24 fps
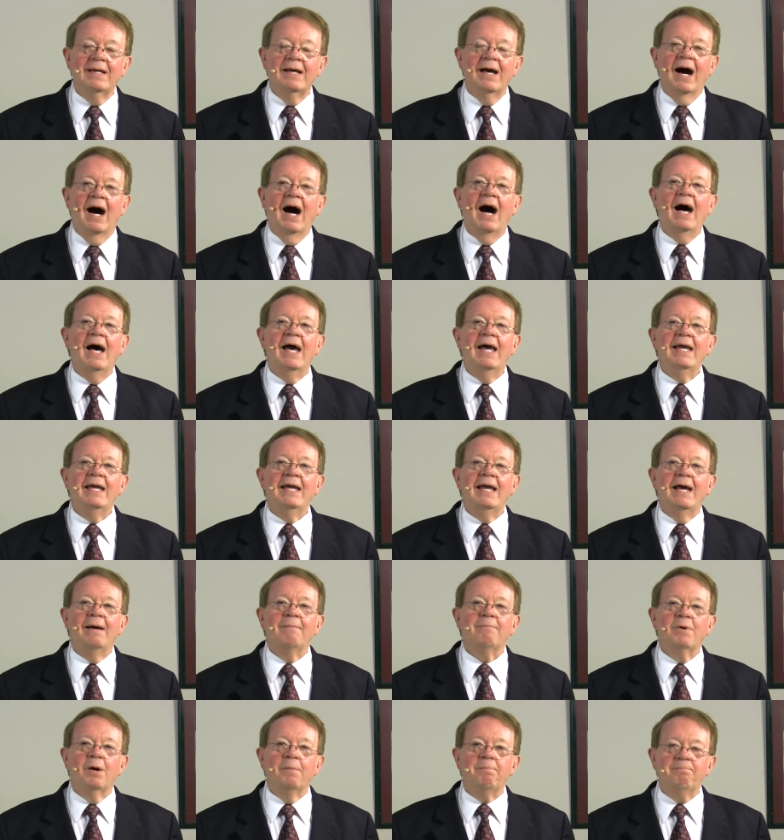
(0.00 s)
I
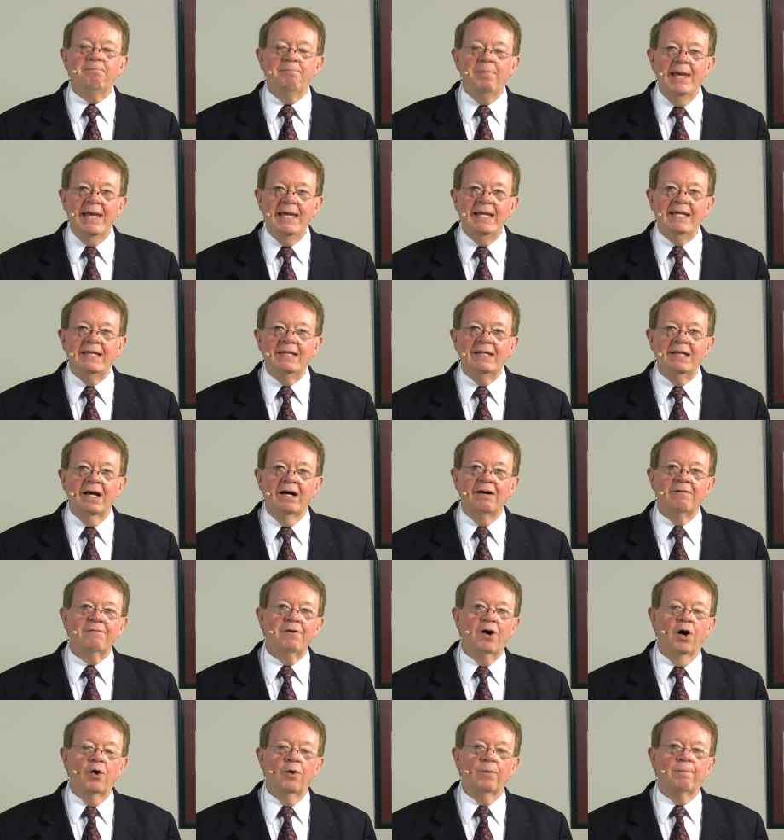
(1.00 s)
am a being
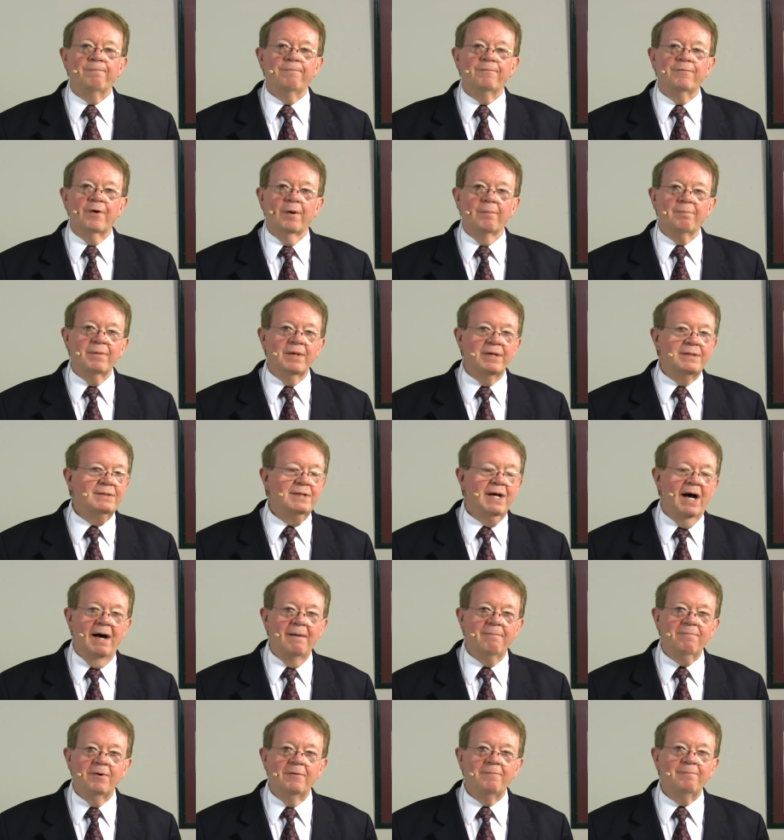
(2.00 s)
of hope from the
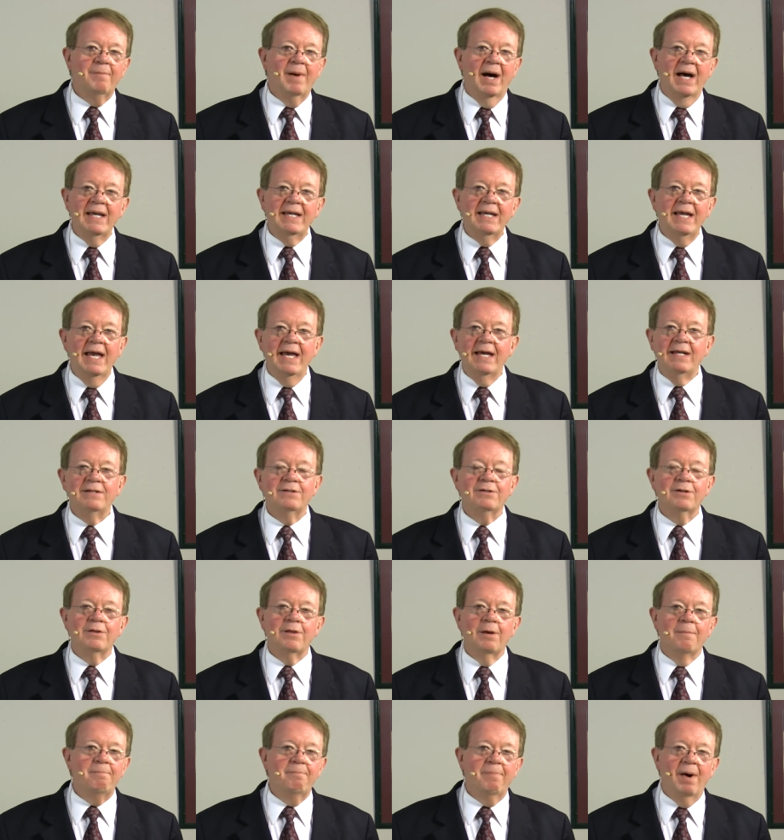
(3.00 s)
top of my head to
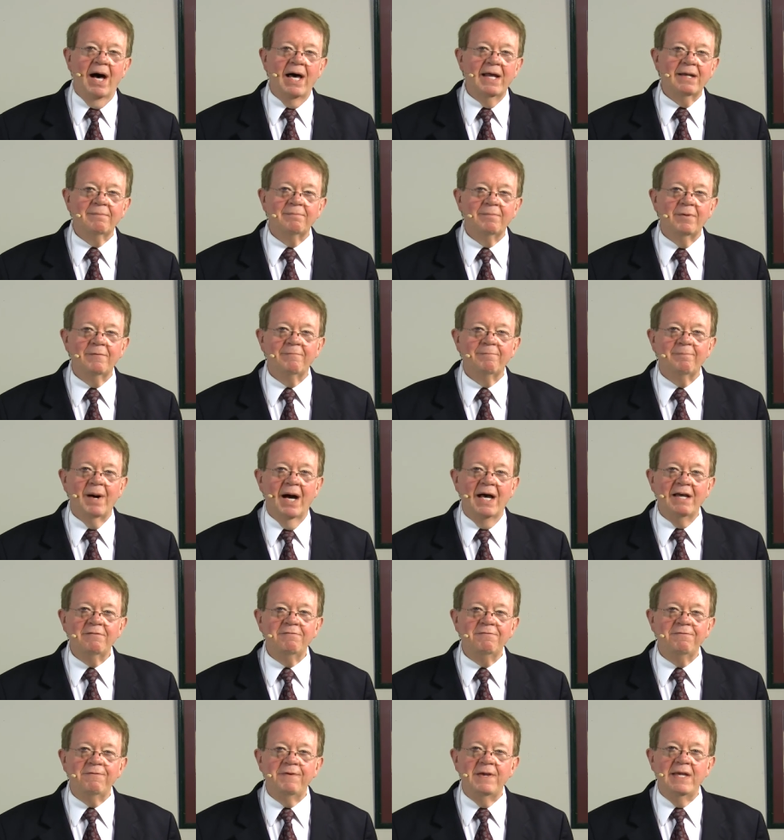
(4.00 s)
the bottom of my
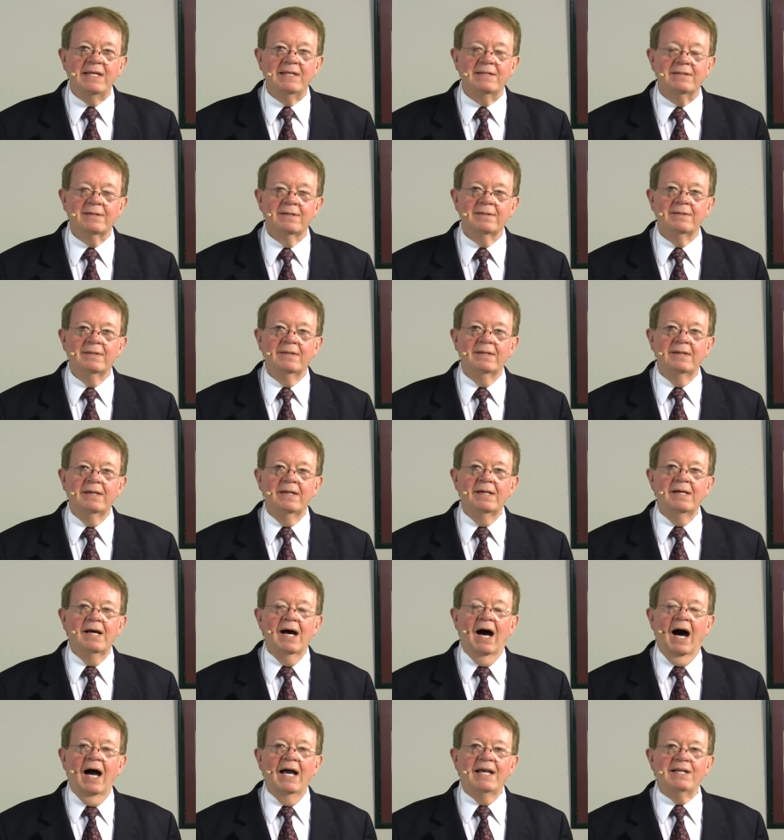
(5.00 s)
feet.
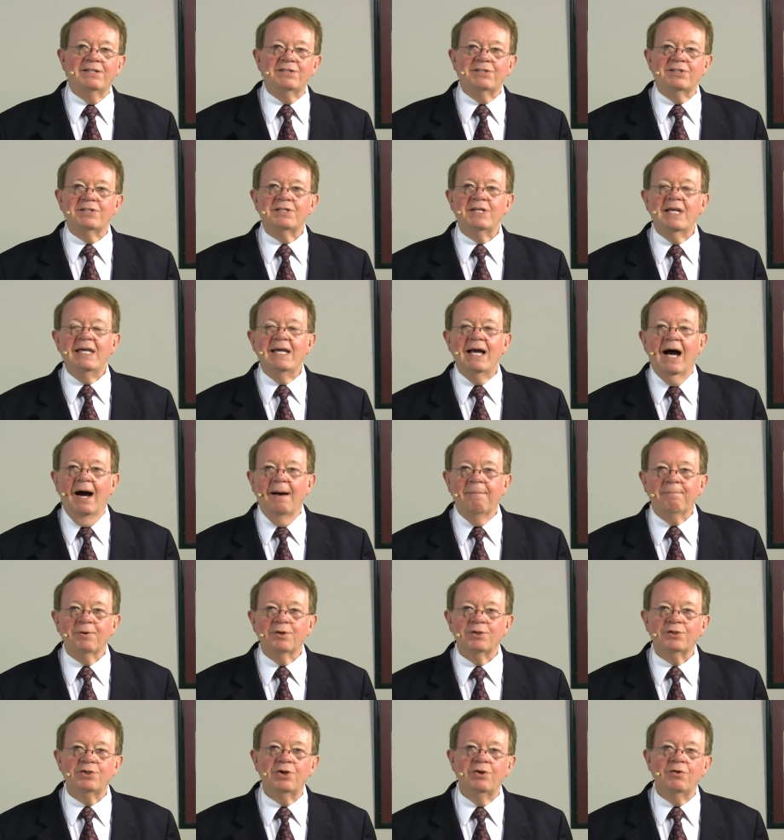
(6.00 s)
I see
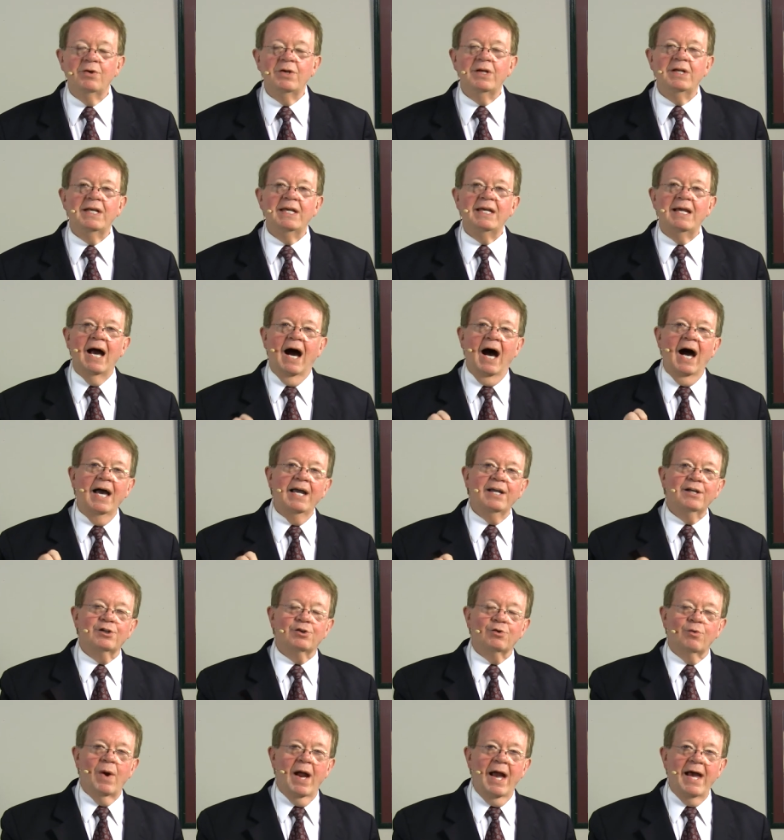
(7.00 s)
opportunity, I
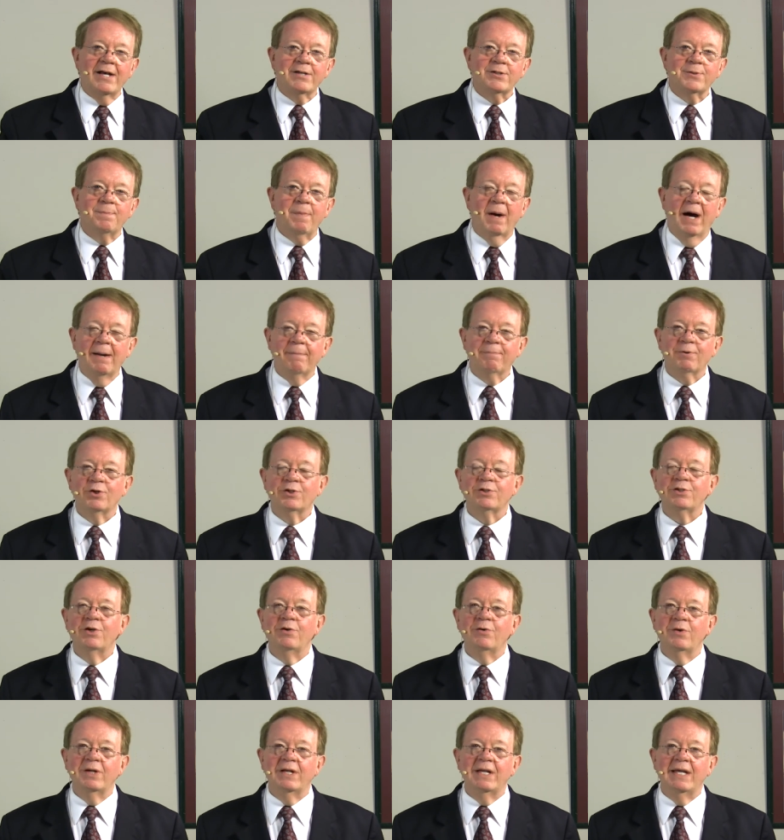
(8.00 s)
grasp
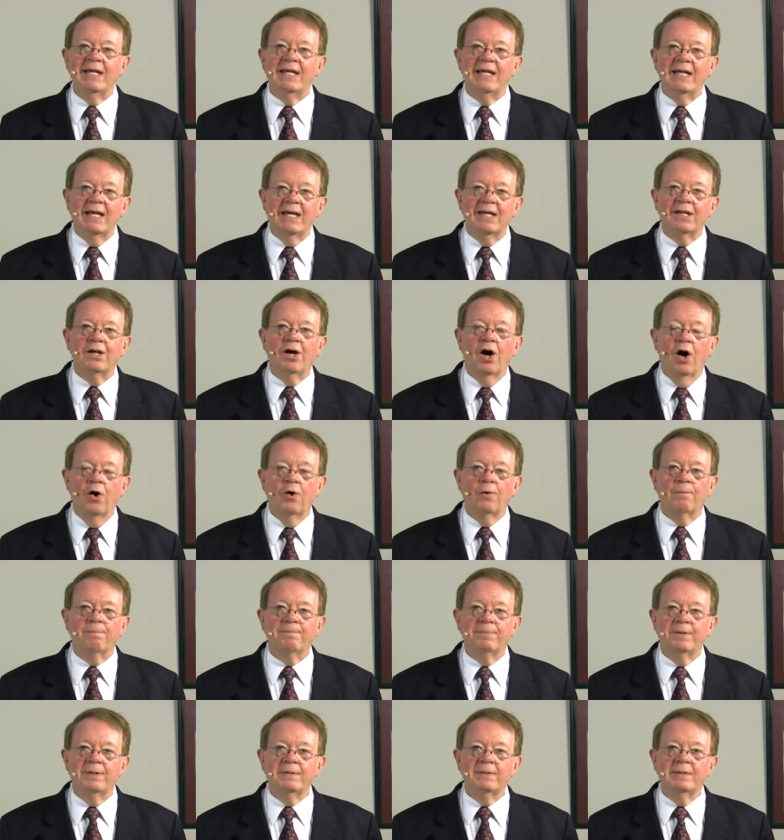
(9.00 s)
opportunity in
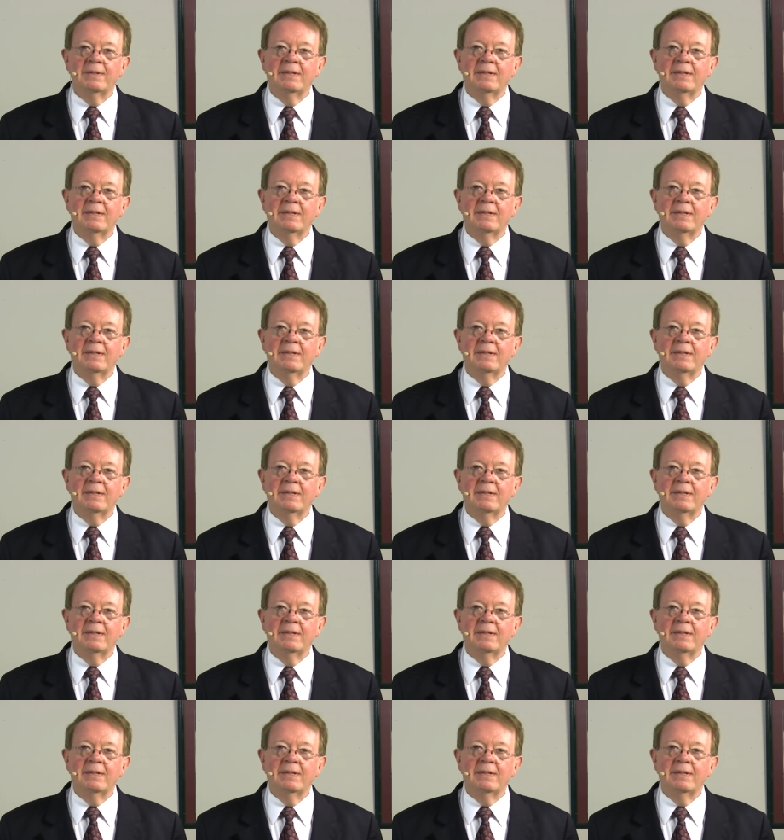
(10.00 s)
hope.